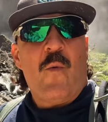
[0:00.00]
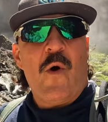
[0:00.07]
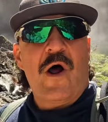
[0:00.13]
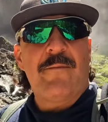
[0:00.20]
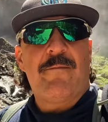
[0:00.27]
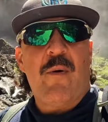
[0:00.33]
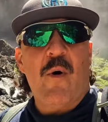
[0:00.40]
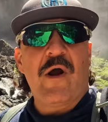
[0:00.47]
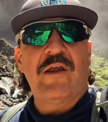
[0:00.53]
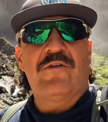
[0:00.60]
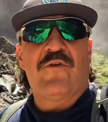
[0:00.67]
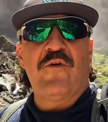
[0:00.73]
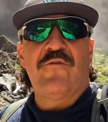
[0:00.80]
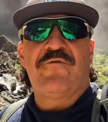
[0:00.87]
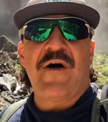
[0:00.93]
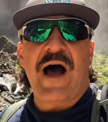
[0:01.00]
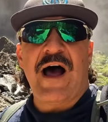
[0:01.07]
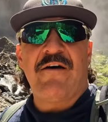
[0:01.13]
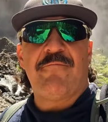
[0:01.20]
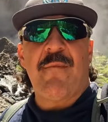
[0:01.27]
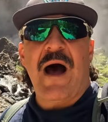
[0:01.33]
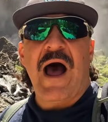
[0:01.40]

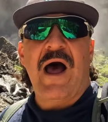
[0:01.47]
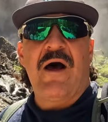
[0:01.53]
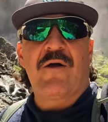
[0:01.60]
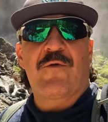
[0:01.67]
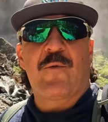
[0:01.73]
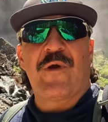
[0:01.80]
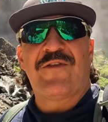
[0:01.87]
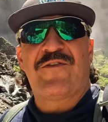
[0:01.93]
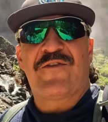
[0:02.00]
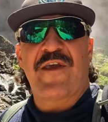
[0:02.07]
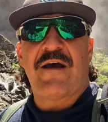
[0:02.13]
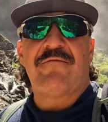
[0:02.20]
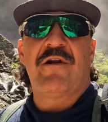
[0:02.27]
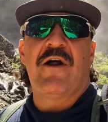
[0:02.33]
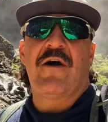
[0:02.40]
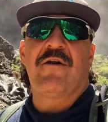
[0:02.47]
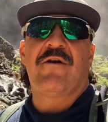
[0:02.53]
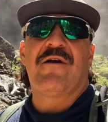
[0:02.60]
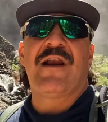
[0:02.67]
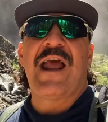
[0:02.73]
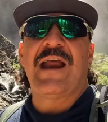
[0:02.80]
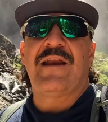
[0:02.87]
1.25 miles with
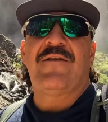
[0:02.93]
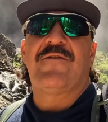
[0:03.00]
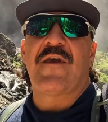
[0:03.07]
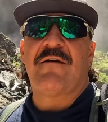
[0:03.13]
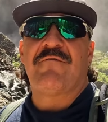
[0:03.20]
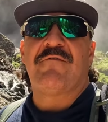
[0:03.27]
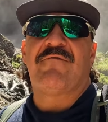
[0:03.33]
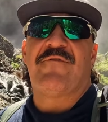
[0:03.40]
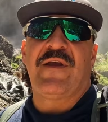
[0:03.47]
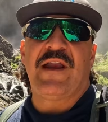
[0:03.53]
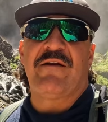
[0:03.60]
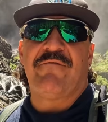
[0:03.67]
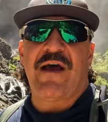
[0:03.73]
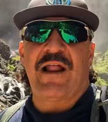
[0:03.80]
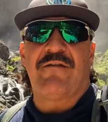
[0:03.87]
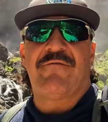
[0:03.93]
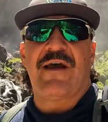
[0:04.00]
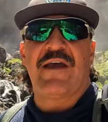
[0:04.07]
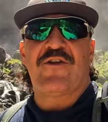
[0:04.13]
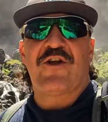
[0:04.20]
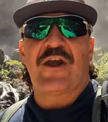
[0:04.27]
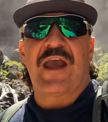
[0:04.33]
787 feet of
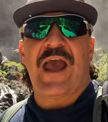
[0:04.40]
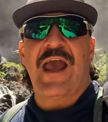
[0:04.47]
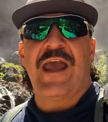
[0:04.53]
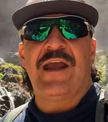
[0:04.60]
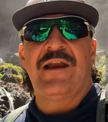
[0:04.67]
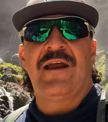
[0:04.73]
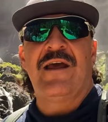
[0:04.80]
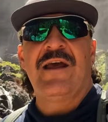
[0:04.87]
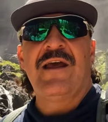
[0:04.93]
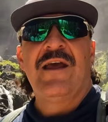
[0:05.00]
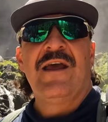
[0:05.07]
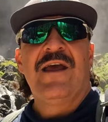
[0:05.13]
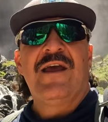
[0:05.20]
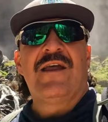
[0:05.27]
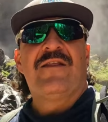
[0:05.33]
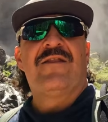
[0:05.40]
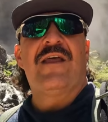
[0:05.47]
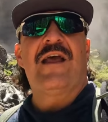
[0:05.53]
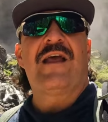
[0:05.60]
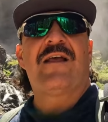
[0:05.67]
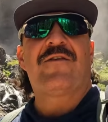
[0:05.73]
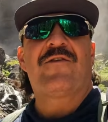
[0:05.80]
elevation gain.
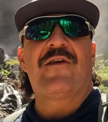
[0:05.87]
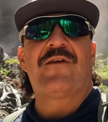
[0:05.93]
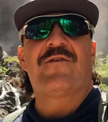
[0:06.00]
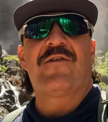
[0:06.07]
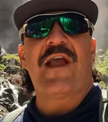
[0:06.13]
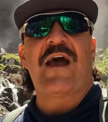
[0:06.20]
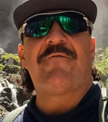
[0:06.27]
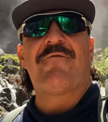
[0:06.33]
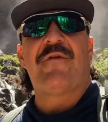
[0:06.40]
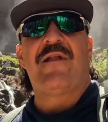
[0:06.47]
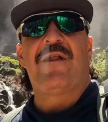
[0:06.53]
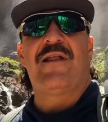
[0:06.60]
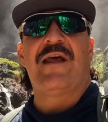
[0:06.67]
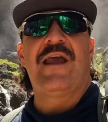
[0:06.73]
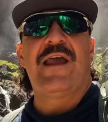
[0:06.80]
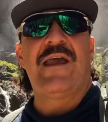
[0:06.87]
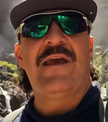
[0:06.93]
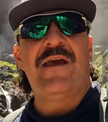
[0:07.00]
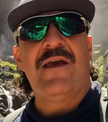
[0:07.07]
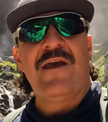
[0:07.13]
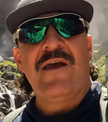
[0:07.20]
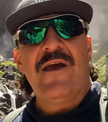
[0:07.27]
This is definitely
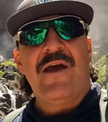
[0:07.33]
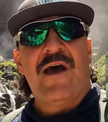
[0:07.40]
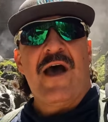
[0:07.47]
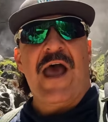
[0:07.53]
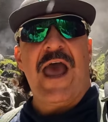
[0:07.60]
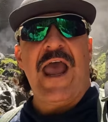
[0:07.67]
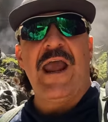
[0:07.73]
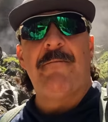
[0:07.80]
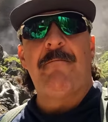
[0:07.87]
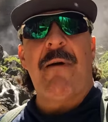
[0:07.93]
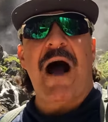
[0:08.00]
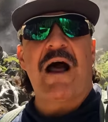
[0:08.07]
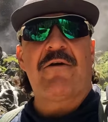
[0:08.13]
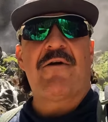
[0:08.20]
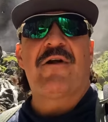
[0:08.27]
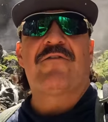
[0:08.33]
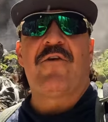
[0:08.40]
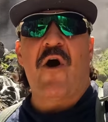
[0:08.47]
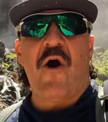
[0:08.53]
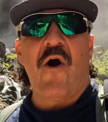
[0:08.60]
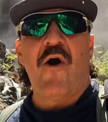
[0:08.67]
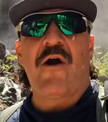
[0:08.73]
a moderate
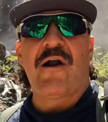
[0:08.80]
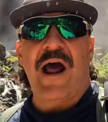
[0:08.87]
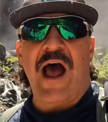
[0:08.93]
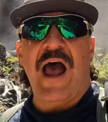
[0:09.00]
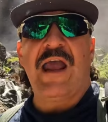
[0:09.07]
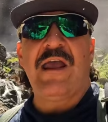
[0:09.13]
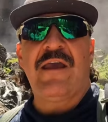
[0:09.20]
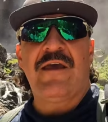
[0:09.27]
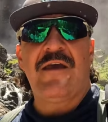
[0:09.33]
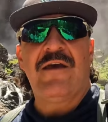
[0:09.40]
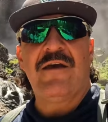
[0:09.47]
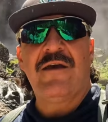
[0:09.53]
to hard hike,